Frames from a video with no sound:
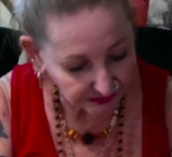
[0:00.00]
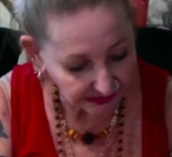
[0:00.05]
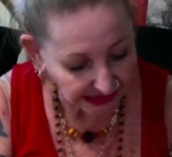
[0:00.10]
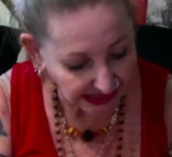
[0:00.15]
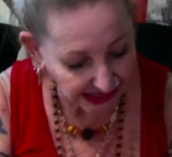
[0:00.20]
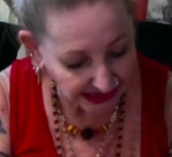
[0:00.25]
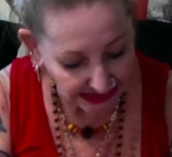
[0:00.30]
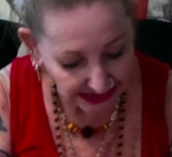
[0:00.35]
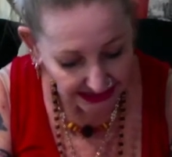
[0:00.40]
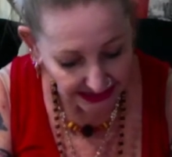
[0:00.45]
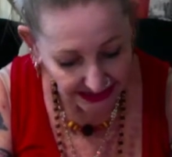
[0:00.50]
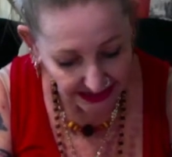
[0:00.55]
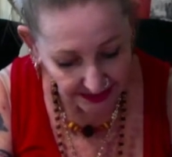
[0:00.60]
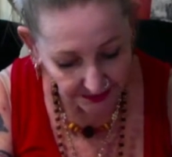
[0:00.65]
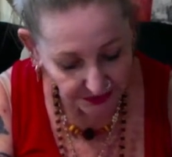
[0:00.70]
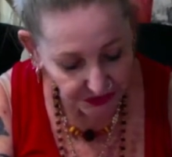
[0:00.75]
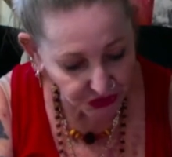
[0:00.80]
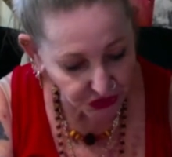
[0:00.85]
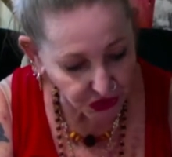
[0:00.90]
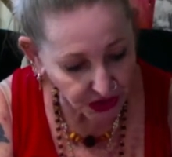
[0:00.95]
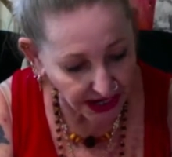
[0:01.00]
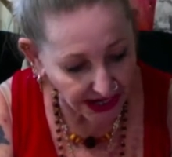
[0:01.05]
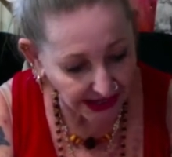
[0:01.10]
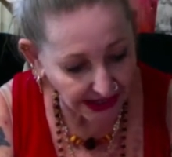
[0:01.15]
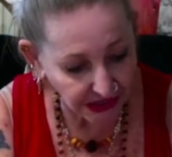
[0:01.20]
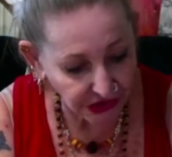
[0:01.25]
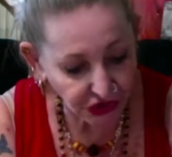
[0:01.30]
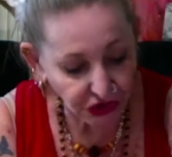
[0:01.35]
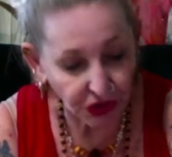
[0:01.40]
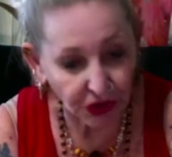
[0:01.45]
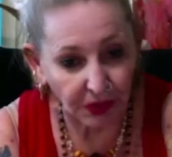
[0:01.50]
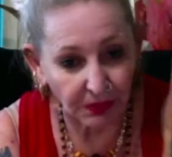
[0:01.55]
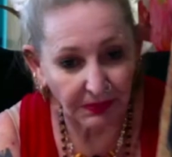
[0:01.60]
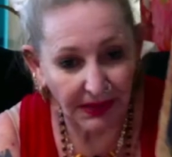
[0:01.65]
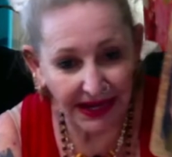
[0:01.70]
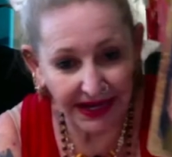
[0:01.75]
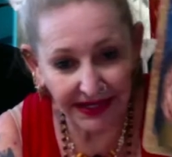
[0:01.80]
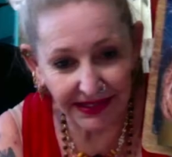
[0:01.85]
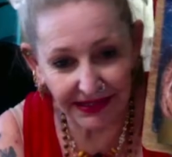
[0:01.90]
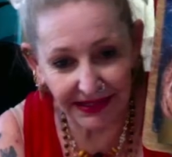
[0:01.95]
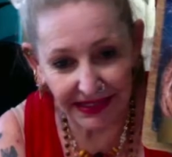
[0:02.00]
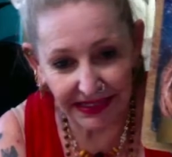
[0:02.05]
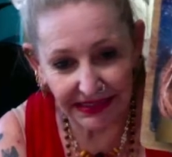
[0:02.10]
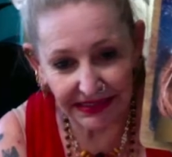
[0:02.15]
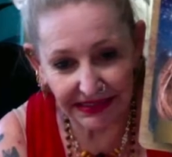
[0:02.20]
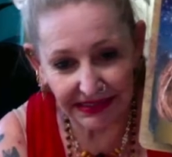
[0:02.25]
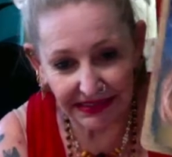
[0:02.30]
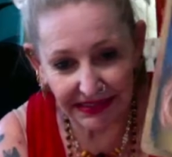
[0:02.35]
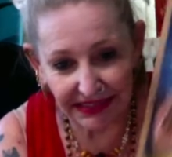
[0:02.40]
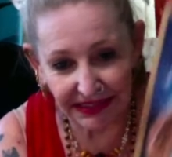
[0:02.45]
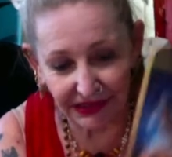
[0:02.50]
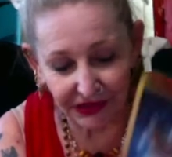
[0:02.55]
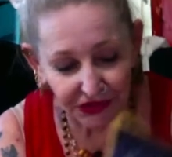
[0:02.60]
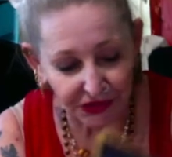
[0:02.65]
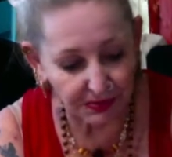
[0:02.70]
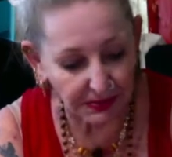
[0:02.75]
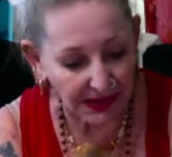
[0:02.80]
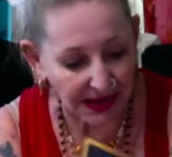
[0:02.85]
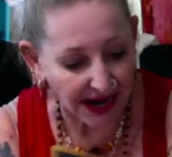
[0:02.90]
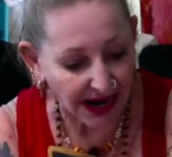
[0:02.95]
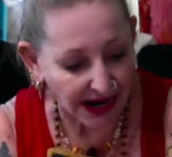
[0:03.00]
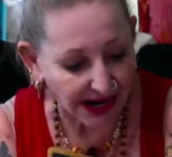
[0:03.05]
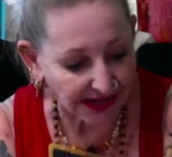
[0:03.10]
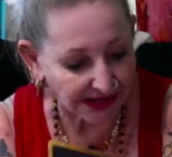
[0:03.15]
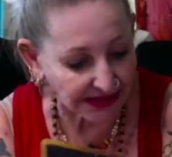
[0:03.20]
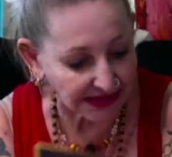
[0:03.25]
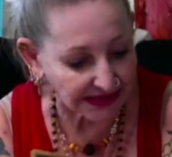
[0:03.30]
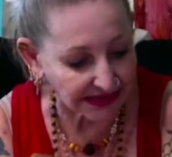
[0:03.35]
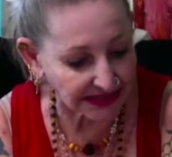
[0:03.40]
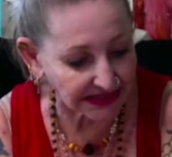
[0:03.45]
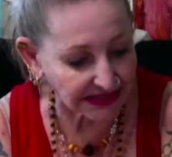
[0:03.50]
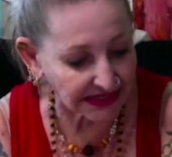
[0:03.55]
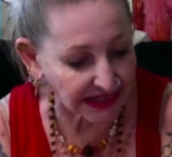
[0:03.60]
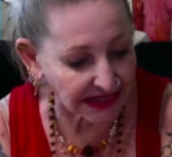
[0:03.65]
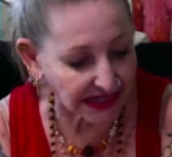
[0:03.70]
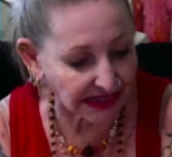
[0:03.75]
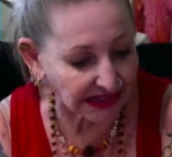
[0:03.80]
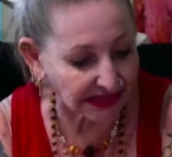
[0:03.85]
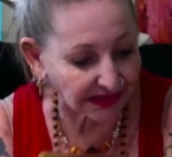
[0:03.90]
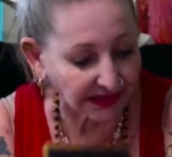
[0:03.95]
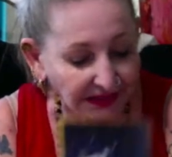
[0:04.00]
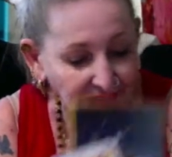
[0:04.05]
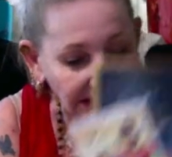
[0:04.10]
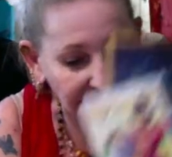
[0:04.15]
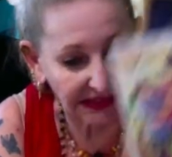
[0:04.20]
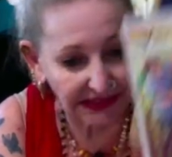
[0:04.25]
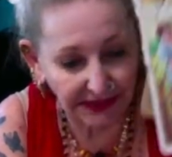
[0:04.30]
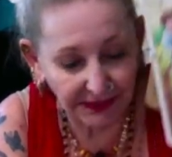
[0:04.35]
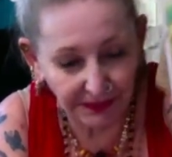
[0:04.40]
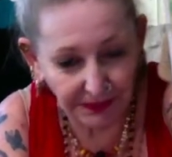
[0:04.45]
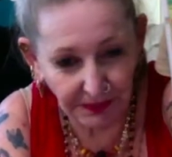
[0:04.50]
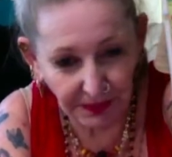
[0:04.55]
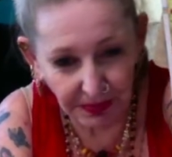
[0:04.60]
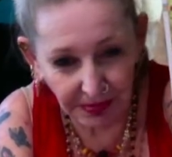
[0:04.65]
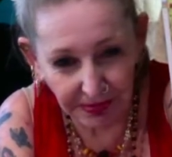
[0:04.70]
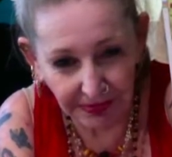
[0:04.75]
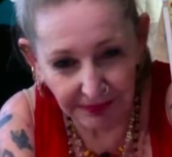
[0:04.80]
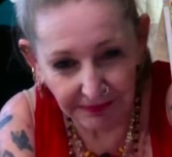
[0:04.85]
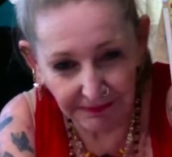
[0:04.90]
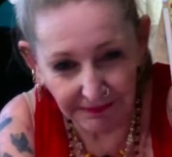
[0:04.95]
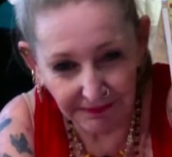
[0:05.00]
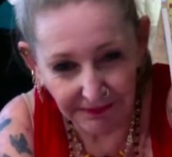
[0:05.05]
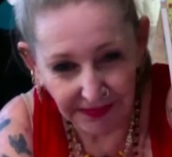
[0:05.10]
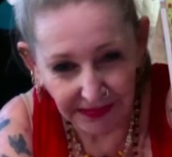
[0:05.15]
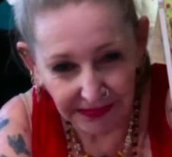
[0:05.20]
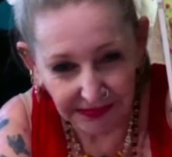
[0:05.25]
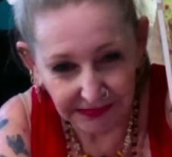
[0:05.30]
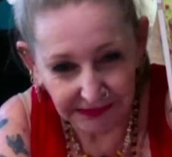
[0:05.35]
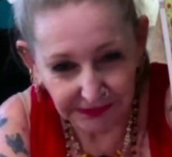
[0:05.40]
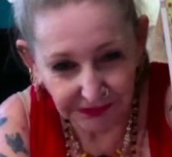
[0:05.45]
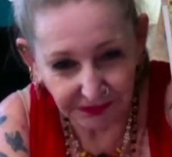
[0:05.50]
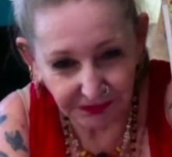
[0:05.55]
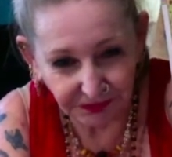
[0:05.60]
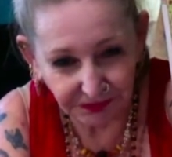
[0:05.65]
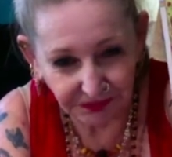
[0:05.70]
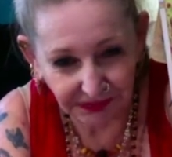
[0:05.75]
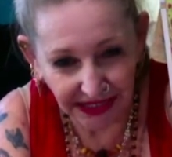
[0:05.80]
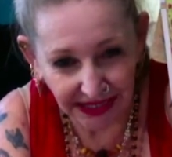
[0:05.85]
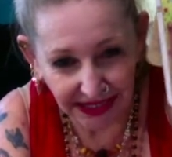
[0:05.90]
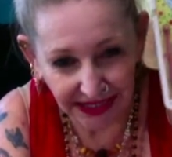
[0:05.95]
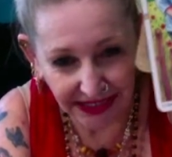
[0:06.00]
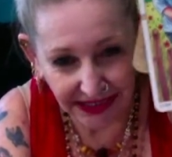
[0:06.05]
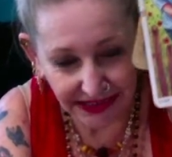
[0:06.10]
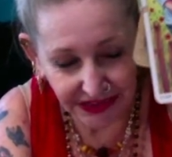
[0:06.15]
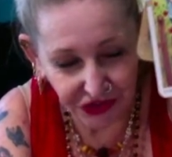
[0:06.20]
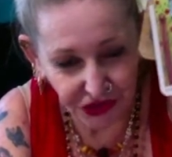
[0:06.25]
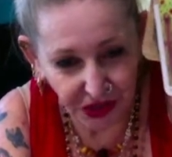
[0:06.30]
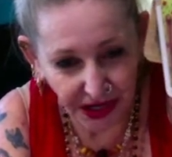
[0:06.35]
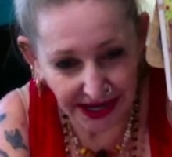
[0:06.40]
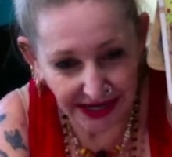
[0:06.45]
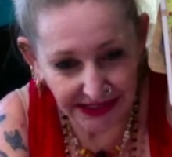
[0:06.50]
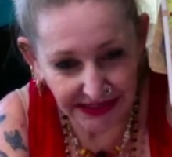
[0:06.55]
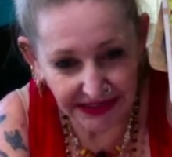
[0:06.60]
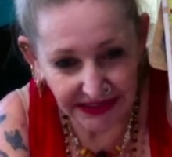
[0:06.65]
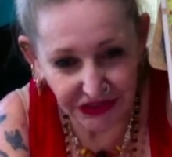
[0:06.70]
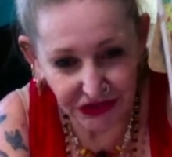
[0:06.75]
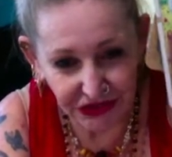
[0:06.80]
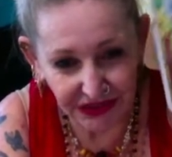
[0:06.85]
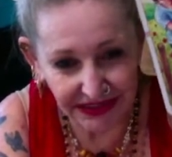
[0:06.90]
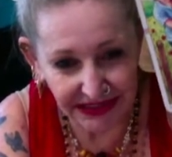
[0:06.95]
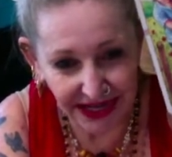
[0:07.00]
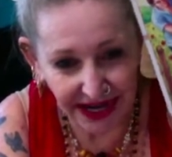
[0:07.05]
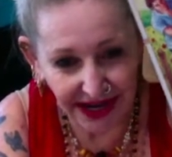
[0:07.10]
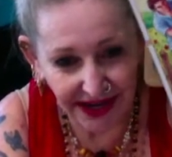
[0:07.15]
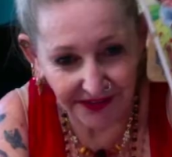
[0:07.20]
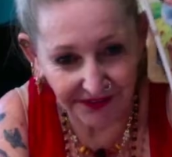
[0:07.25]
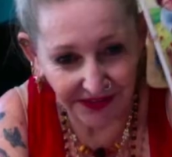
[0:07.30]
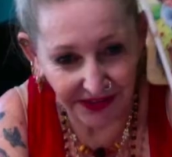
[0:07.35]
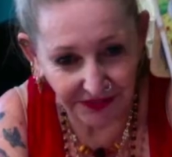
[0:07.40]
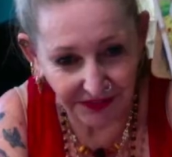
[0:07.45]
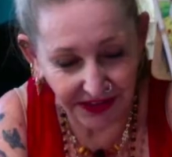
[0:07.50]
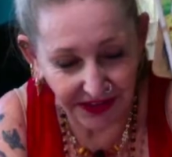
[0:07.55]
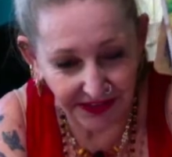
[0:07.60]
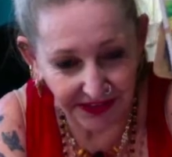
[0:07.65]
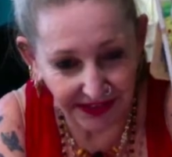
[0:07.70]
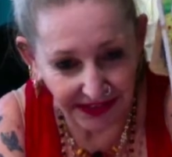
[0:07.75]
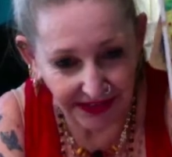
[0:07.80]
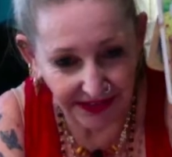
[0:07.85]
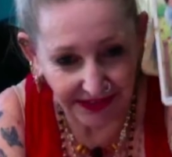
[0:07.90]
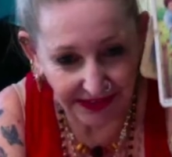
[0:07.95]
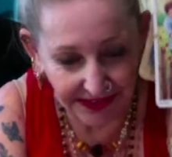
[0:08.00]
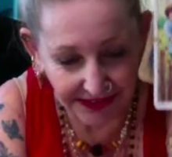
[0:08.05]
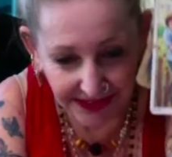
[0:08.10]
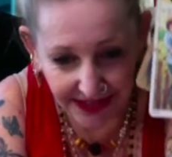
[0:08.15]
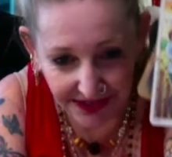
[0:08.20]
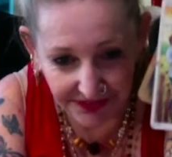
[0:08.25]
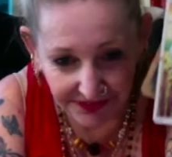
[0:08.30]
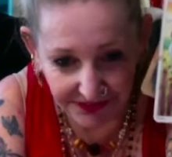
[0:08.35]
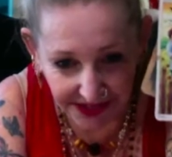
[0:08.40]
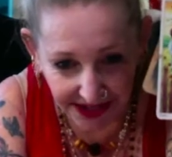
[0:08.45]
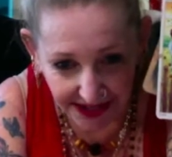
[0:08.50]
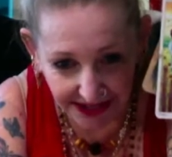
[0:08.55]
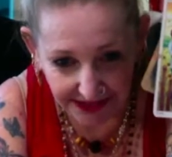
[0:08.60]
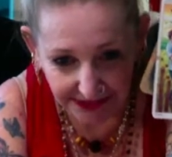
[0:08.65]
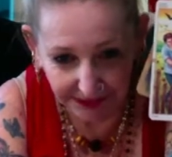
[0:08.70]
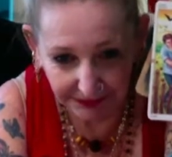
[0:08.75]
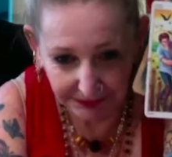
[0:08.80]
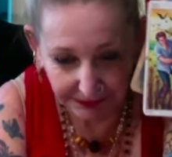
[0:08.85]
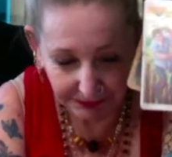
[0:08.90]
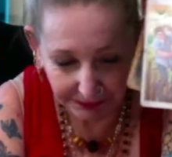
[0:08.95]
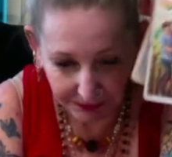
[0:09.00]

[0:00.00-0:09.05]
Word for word: And he keeps trying to make these deals behind the scenes. Okay? And tries to save everything that they've done.